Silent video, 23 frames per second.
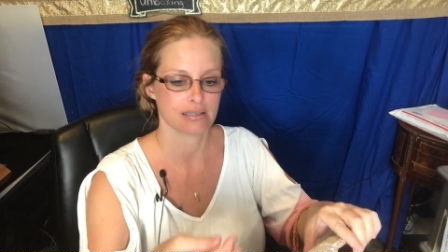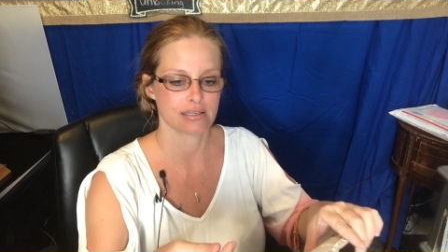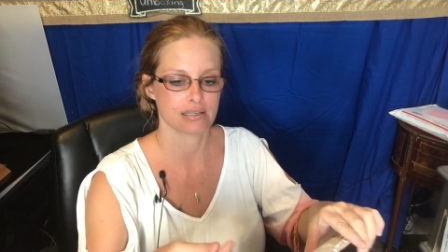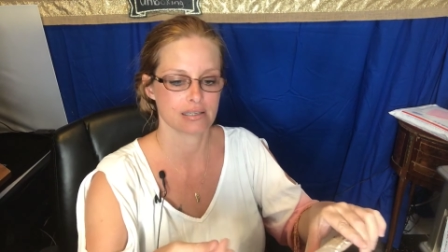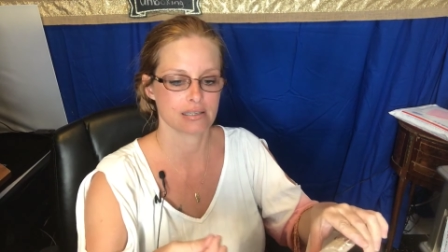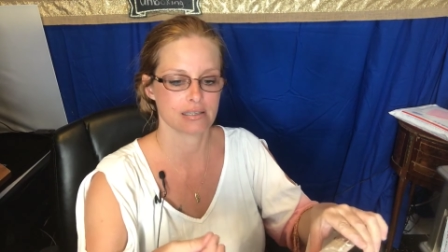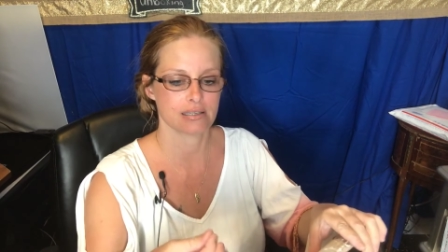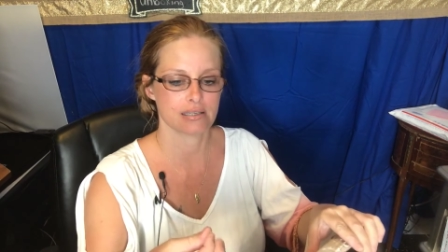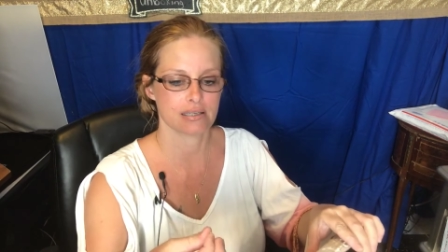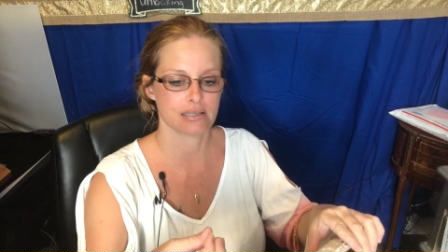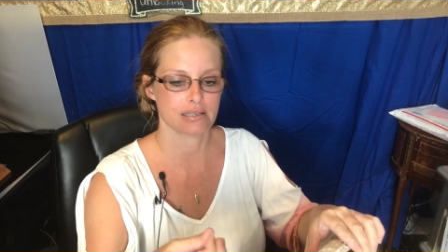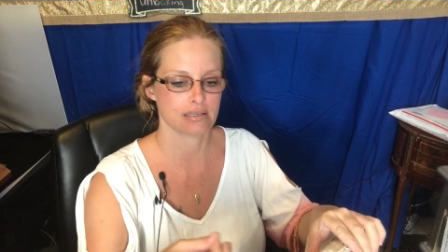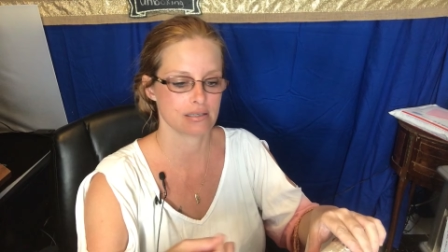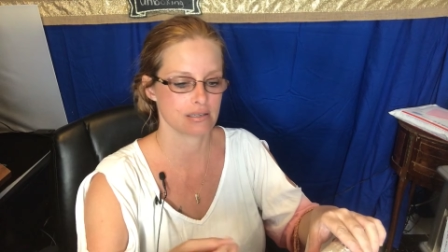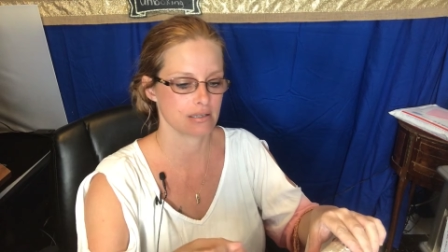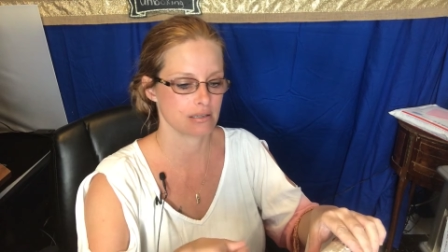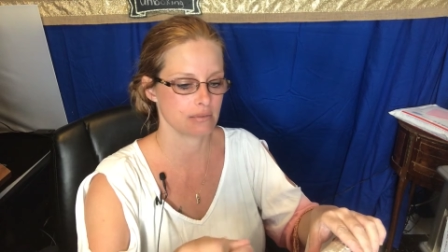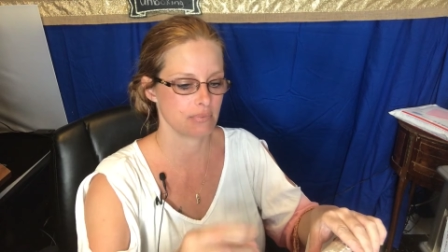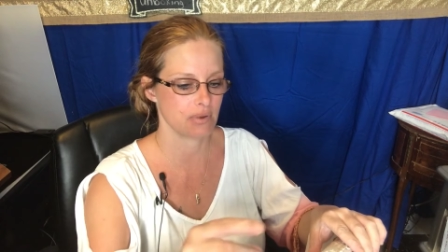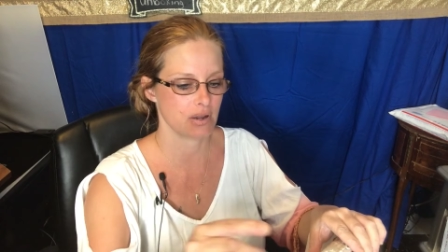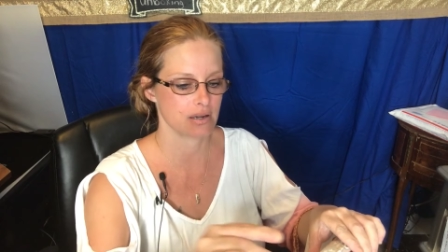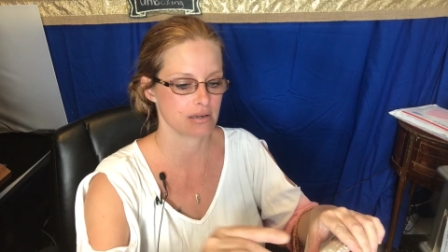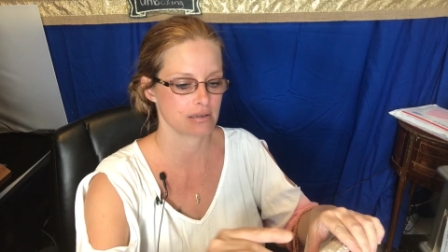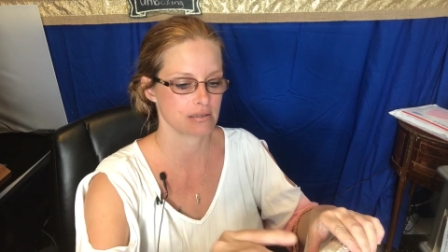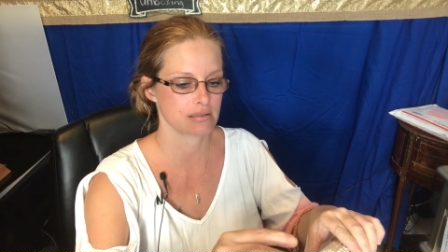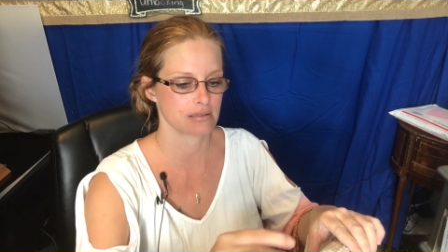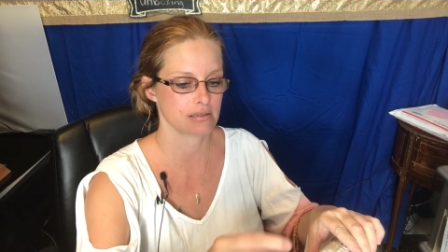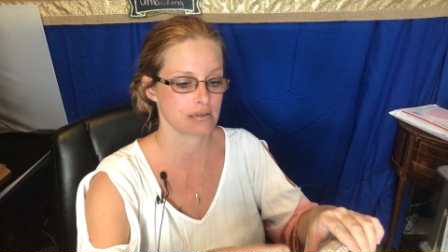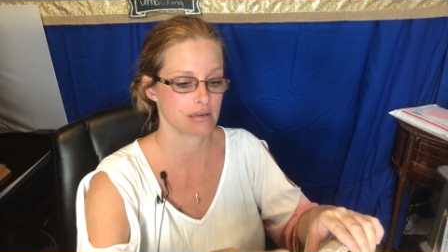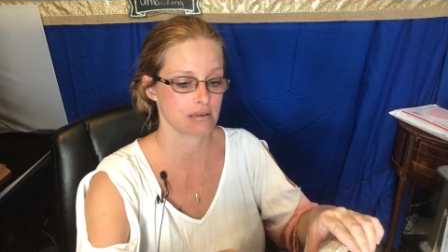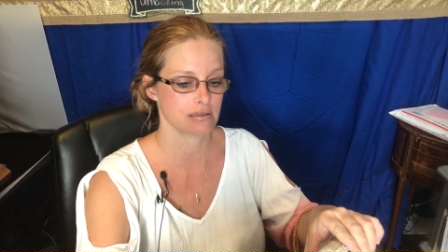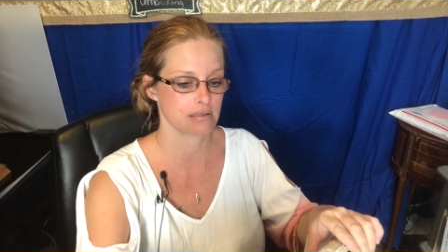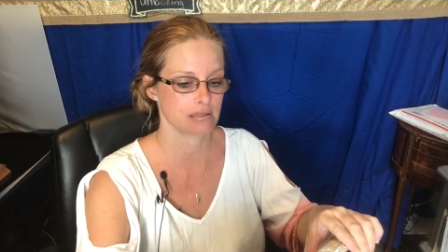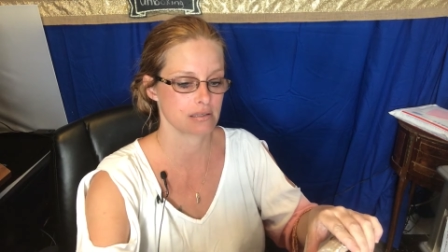Just stick to the box
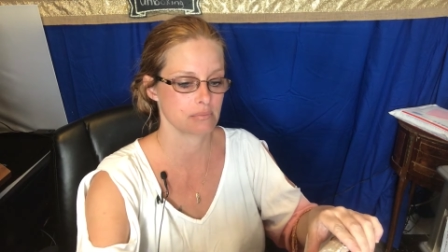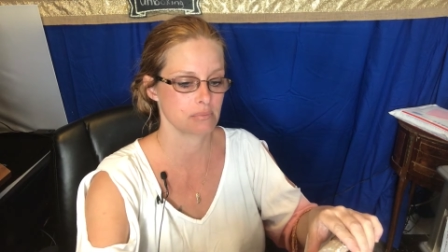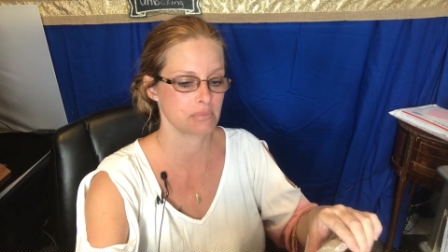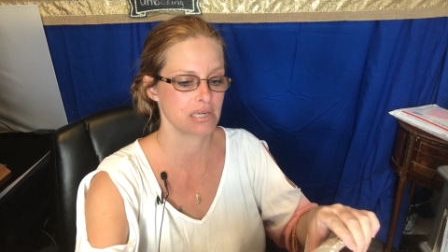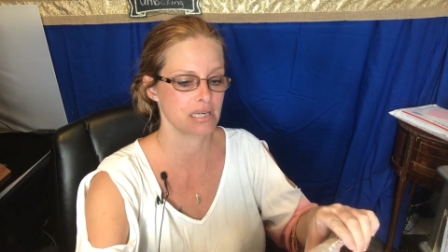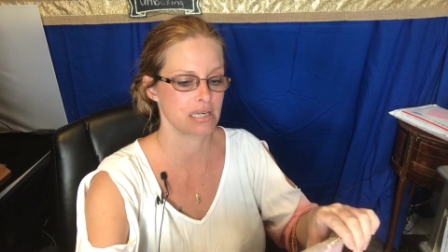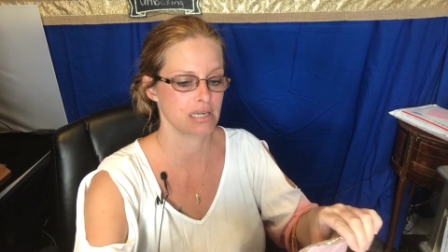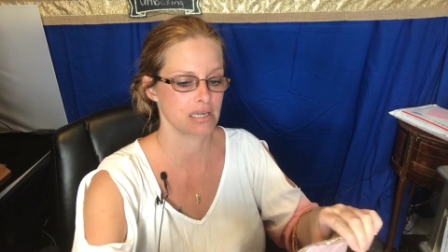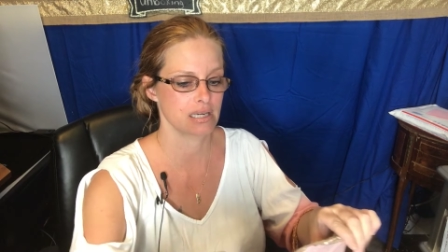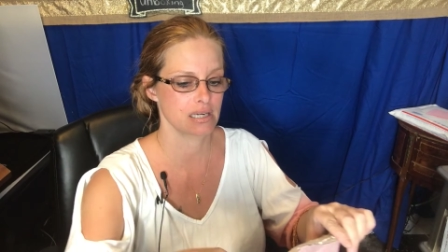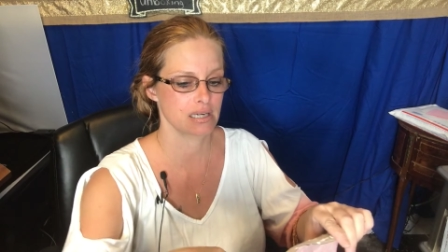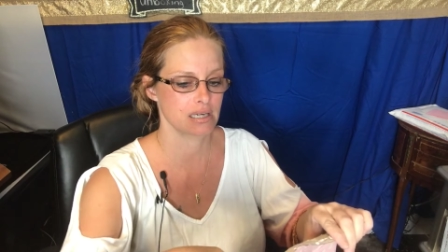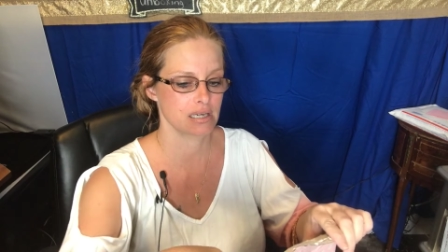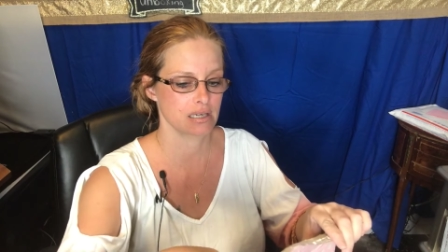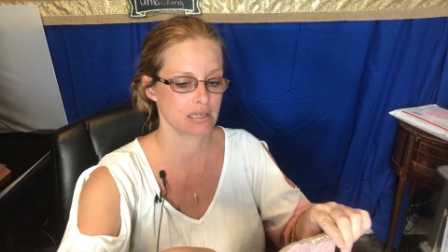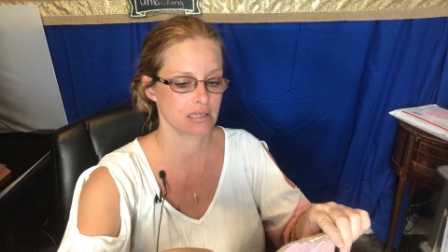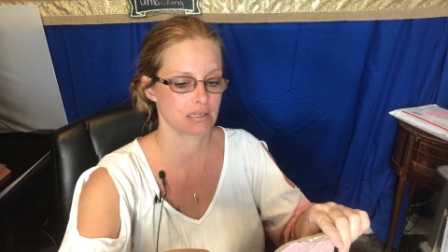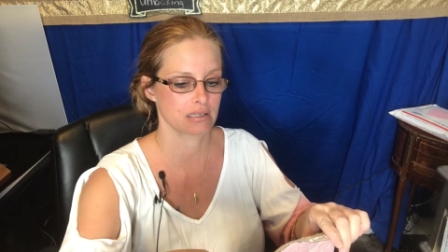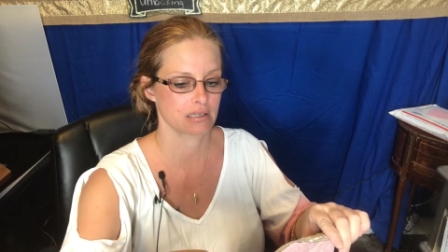and not to me.